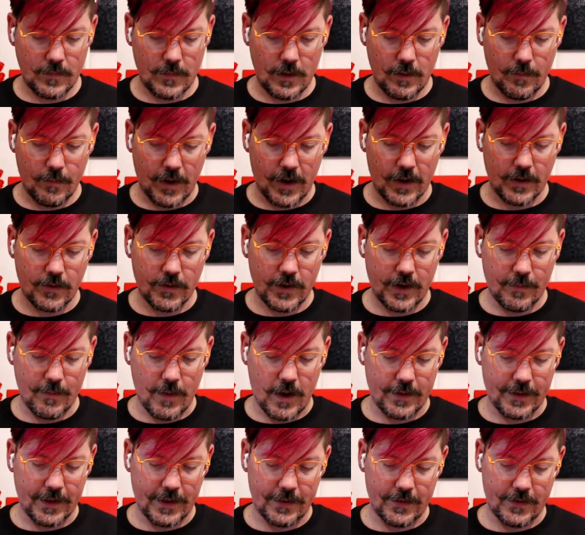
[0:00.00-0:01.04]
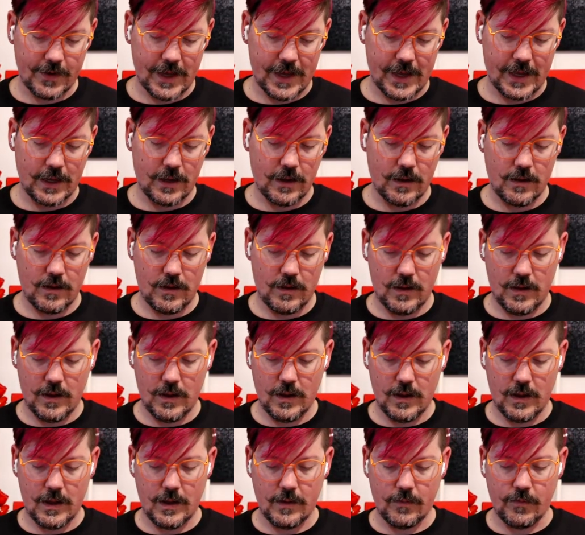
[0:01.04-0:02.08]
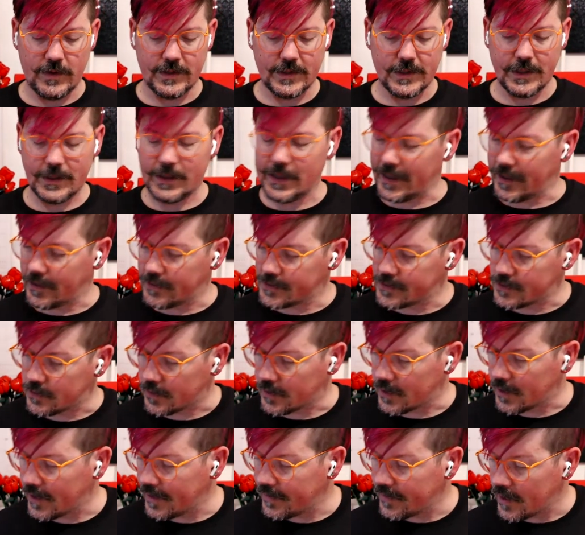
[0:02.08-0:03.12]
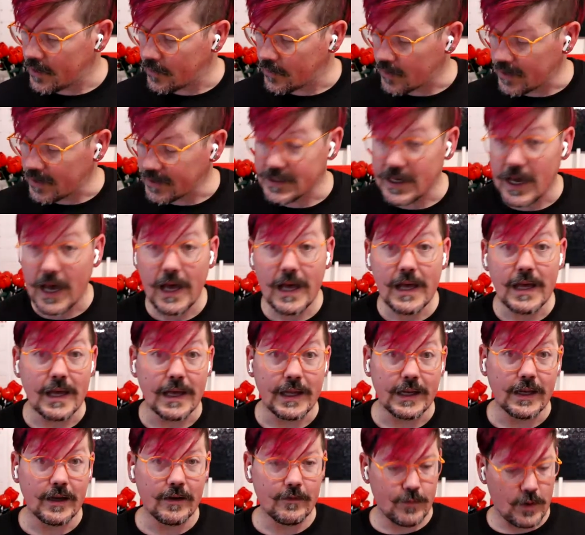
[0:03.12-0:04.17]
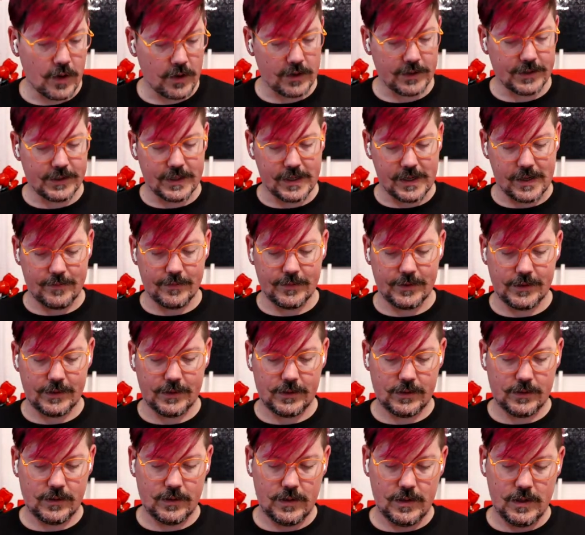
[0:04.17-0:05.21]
Barton Creek Mall the other day and went to the LEGO store, and there were a ton of Pokestops